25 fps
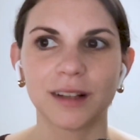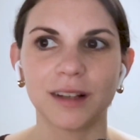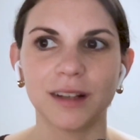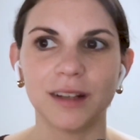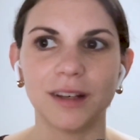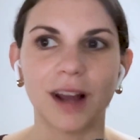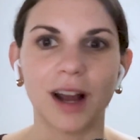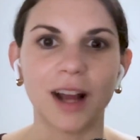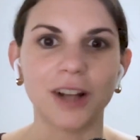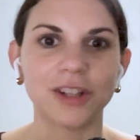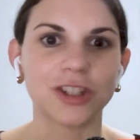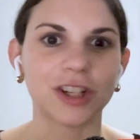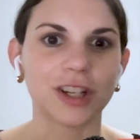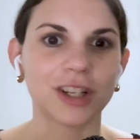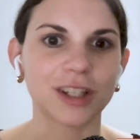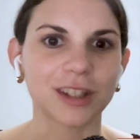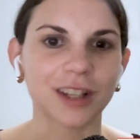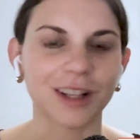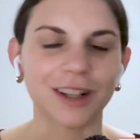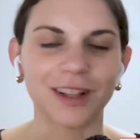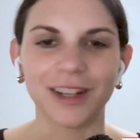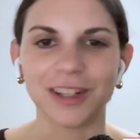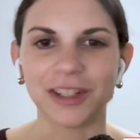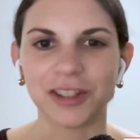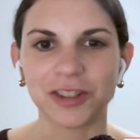not just
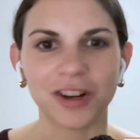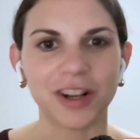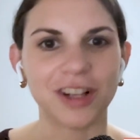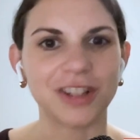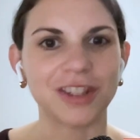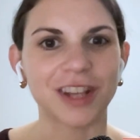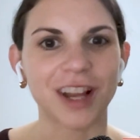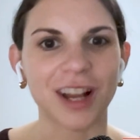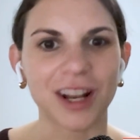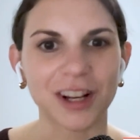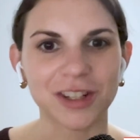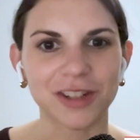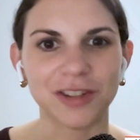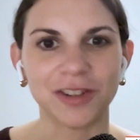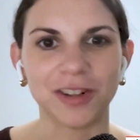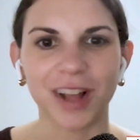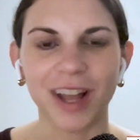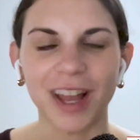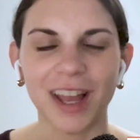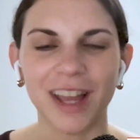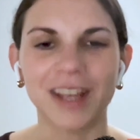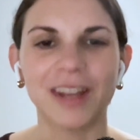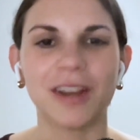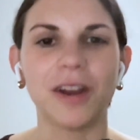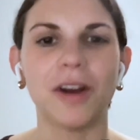that like transactional,
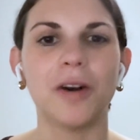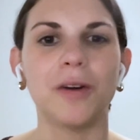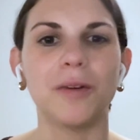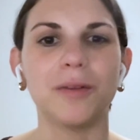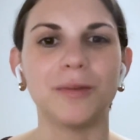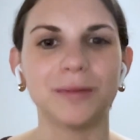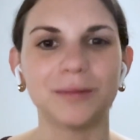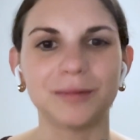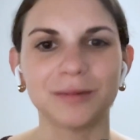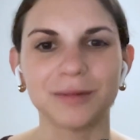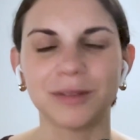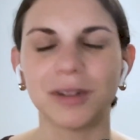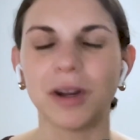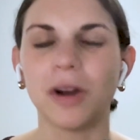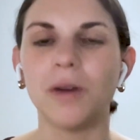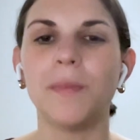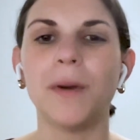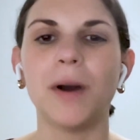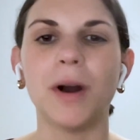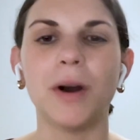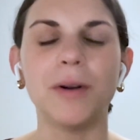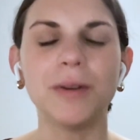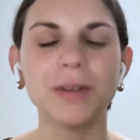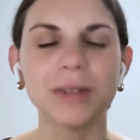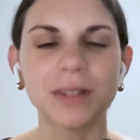hey, go
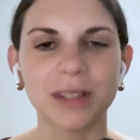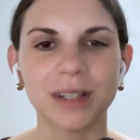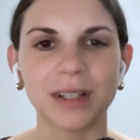post